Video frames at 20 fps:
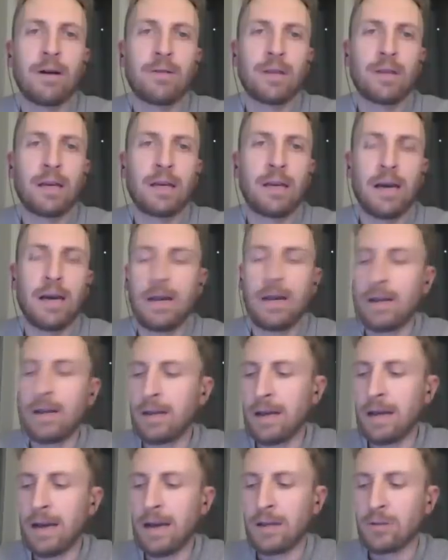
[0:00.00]
think he had
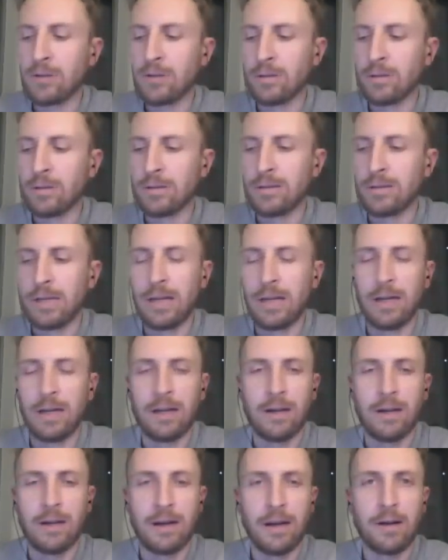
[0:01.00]
any actual data
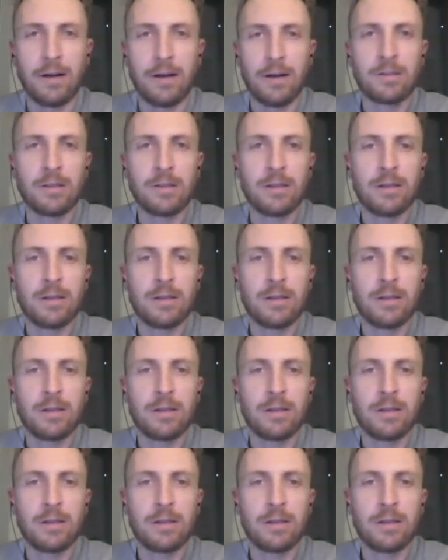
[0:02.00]
indicators.